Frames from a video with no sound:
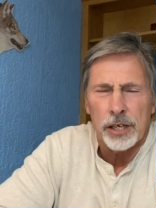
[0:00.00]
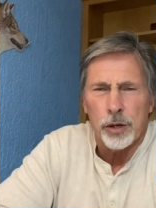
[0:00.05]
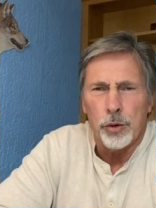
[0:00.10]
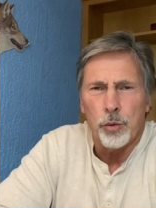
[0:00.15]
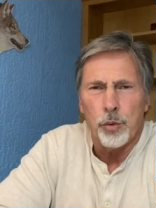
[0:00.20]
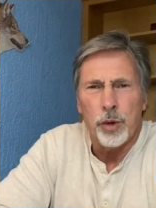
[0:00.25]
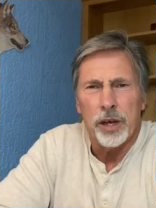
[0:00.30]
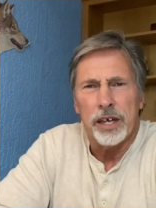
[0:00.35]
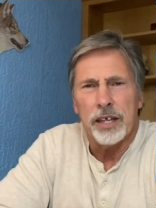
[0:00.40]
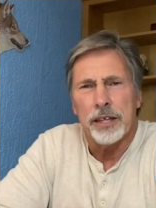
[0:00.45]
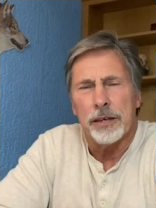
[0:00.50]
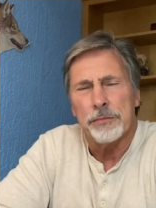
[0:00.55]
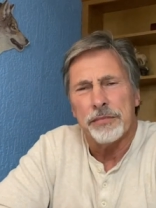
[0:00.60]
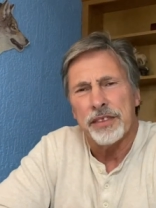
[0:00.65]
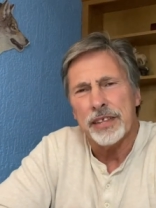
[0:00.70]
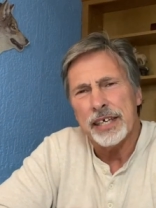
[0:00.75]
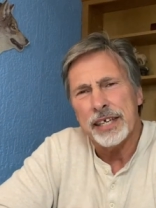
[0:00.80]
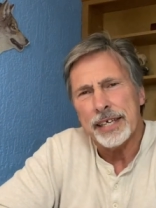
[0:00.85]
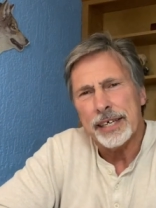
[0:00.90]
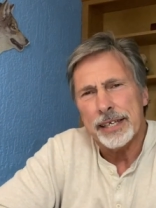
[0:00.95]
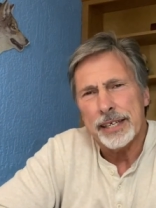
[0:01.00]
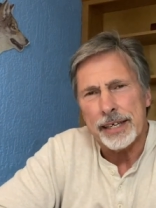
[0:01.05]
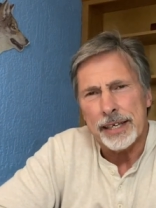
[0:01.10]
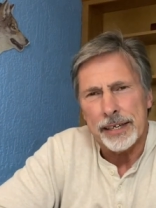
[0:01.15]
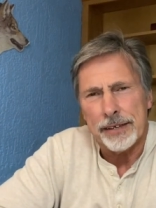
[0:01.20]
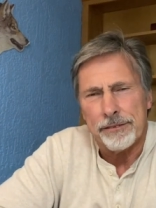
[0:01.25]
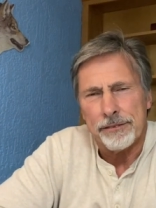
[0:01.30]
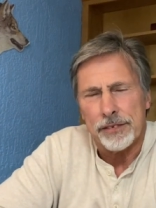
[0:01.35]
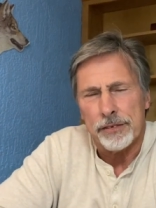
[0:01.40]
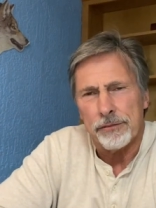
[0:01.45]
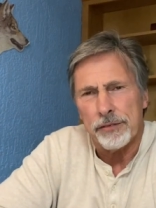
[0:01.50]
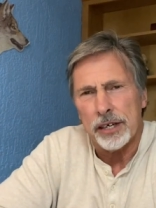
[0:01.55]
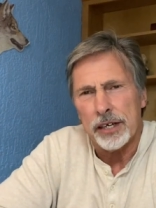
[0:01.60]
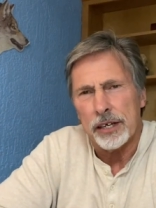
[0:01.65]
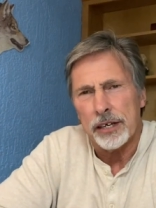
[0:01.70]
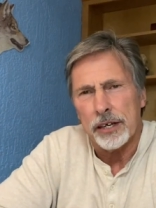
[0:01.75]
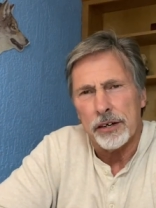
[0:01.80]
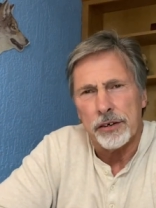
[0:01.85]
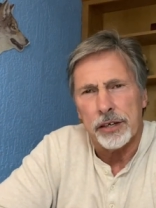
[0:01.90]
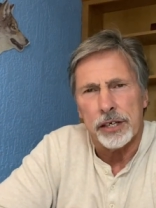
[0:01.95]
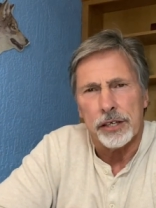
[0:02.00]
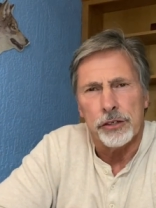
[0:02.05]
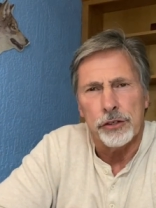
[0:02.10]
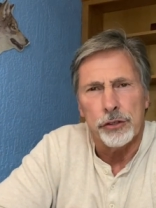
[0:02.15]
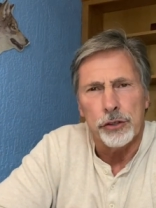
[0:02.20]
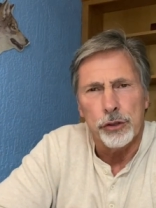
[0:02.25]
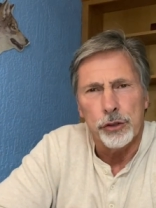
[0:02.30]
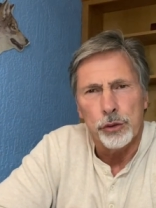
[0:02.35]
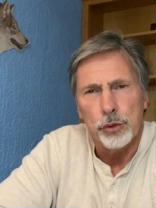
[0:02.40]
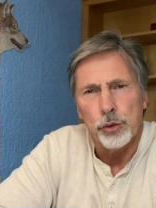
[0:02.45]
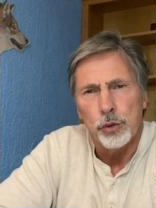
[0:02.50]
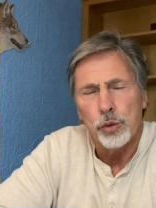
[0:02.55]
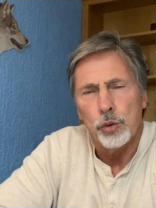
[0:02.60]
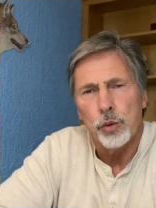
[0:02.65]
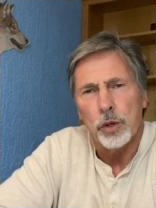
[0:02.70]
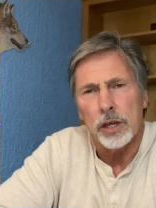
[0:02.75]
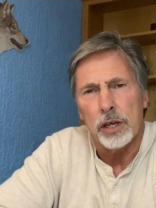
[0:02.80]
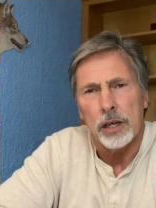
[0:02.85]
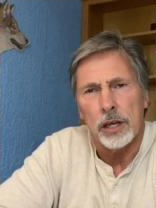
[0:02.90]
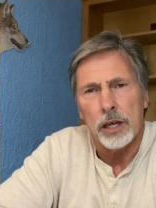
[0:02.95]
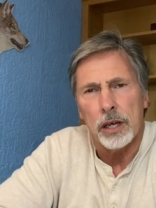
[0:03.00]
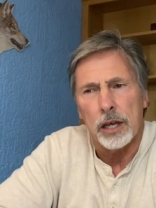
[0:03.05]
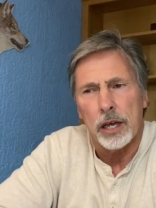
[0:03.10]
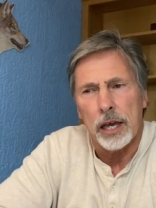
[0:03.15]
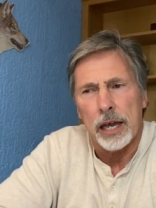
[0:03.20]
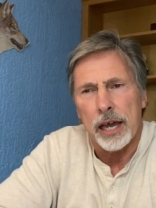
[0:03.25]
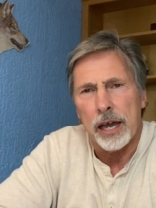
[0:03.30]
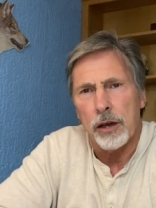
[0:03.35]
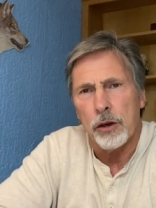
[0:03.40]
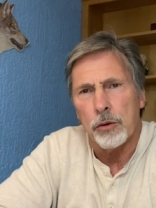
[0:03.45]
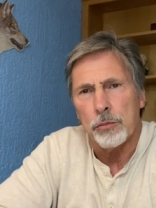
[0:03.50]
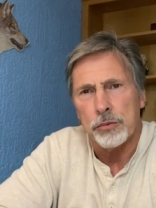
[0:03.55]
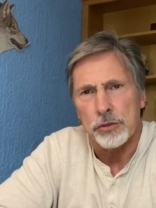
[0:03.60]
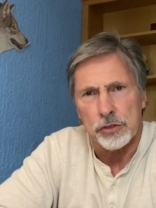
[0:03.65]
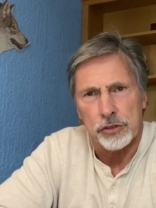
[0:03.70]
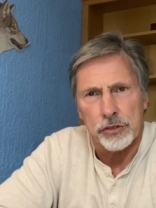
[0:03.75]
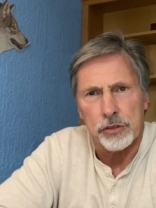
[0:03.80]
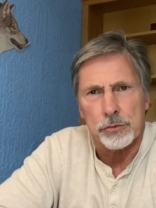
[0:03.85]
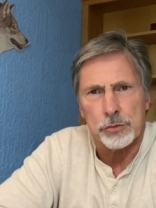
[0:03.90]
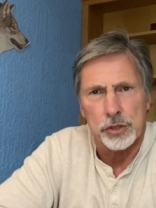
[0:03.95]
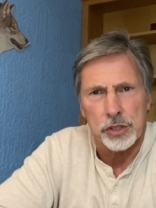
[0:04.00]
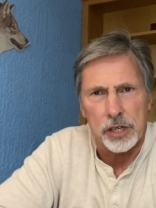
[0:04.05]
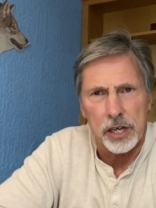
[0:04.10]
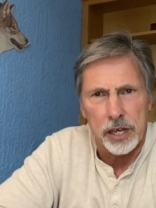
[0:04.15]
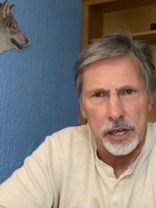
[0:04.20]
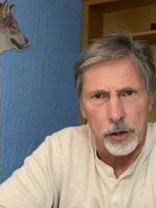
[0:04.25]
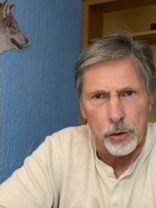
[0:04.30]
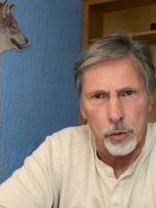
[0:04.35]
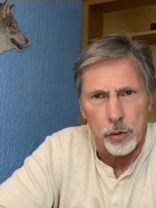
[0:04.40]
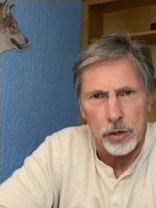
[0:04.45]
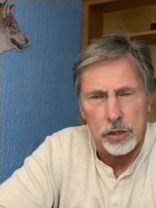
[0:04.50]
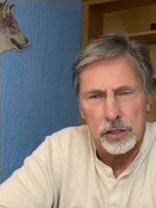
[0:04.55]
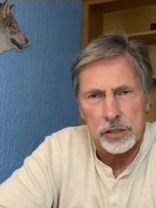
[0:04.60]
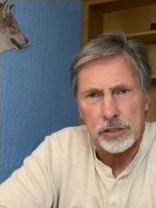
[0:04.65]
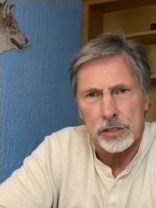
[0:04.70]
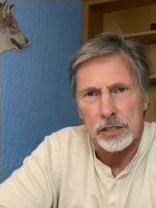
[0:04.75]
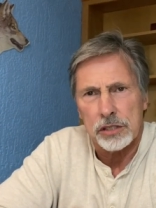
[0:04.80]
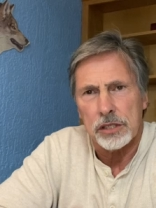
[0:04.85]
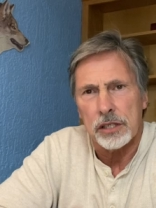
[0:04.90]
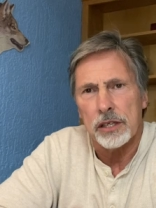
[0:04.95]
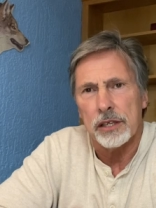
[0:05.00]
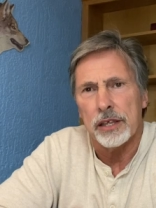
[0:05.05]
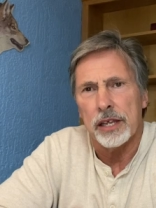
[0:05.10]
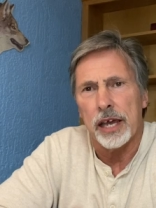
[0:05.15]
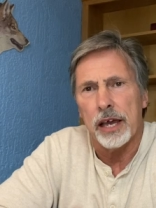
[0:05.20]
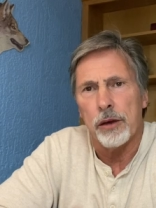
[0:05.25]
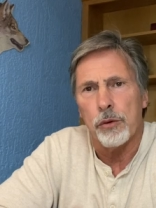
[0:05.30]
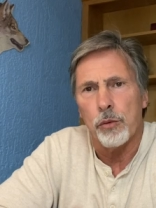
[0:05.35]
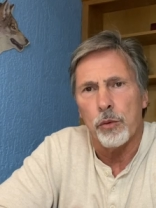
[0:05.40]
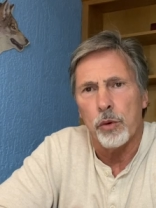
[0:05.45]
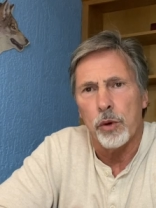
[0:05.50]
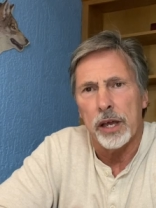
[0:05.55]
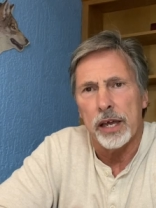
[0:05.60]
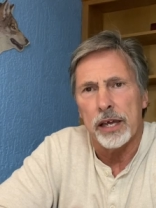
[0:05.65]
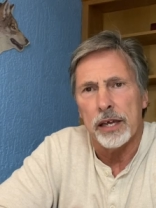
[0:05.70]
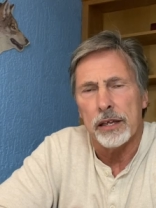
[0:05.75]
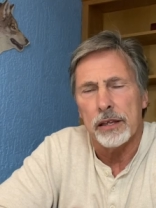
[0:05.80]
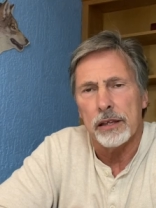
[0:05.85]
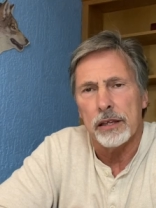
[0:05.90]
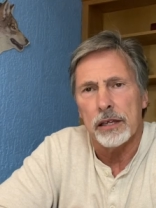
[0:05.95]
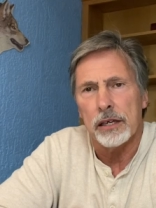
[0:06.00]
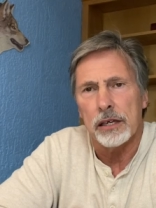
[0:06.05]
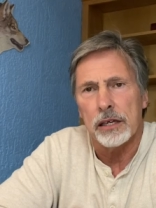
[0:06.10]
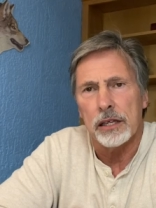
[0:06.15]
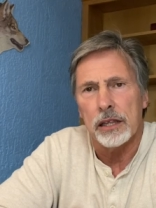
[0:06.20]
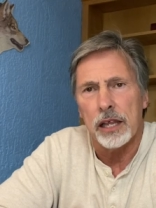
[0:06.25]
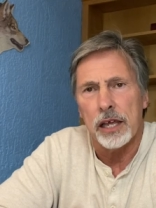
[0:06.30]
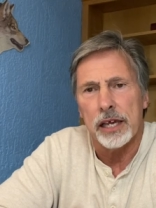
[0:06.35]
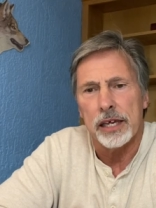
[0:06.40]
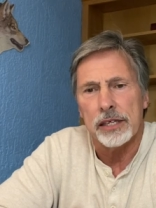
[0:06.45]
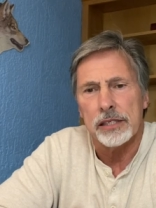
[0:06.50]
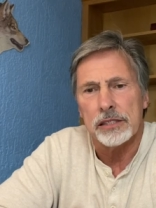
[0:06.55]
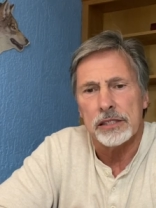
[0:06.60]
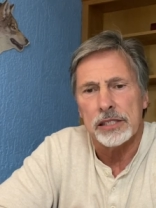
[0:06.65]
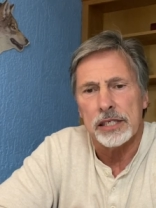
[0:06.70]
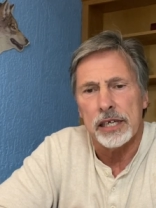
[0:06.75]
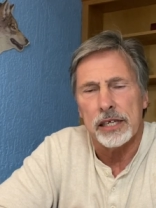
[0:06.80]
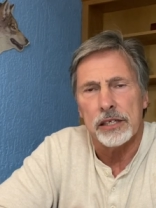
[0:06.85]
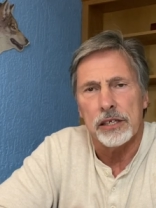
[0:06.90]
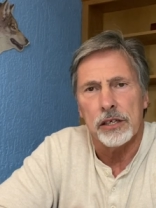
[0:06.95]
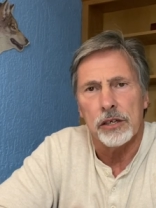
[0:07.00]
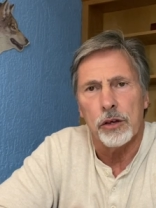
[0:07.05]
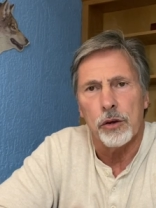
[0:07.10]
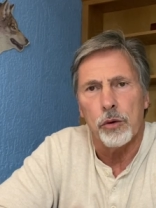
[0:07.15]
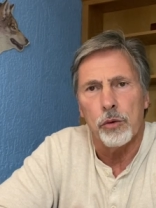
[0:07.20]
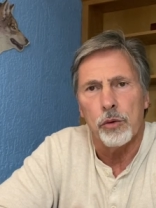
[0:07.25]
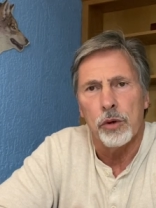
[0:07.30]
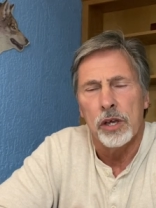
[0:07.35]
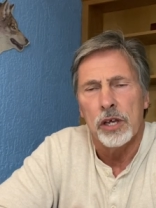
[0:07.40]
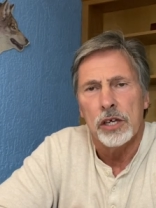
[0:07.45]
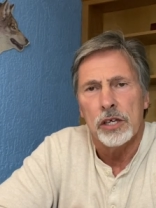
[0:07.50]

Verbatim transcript: Well, I'm thinking if the veterinarian knew how prescription diet works, that when the client said, you know,